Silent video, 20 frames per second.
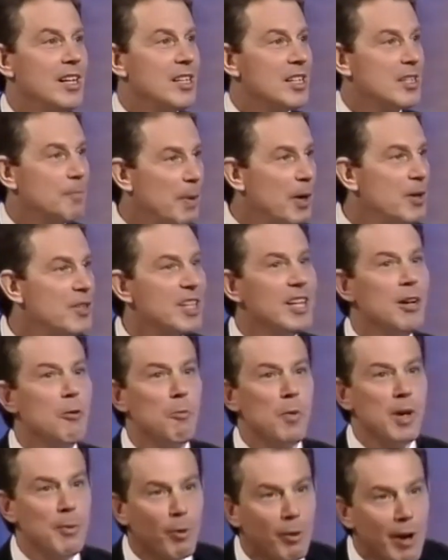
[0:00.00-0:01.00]
Supposing
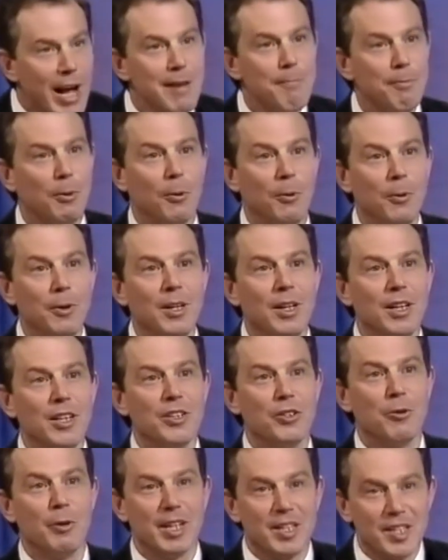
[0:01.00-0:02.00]
we were able
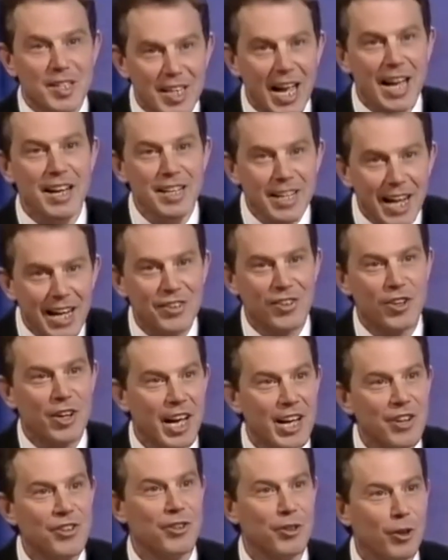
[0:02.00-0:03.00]
to extend
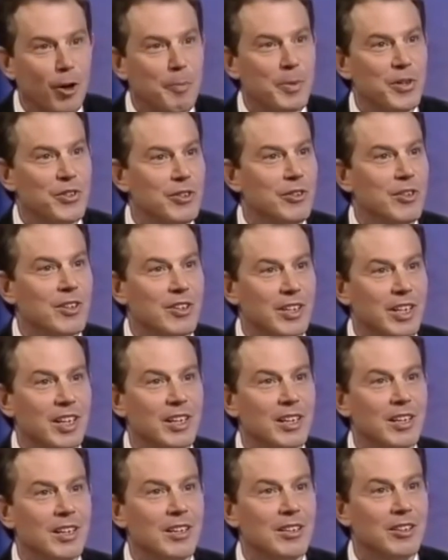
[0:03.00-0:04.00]
educational
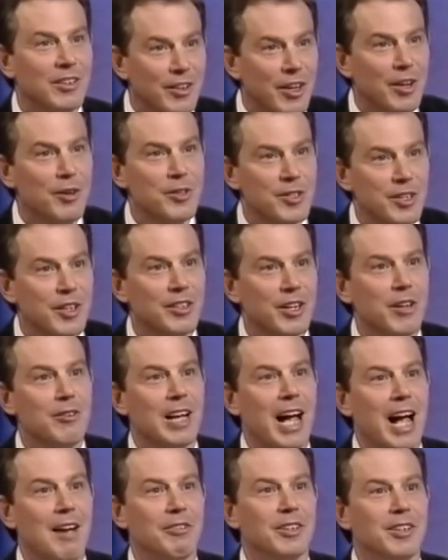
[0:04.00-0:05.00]
opportunity to those that
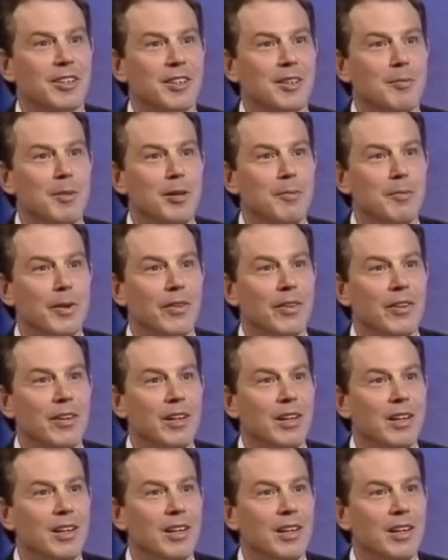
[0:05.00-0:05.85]
don't have it at the moment,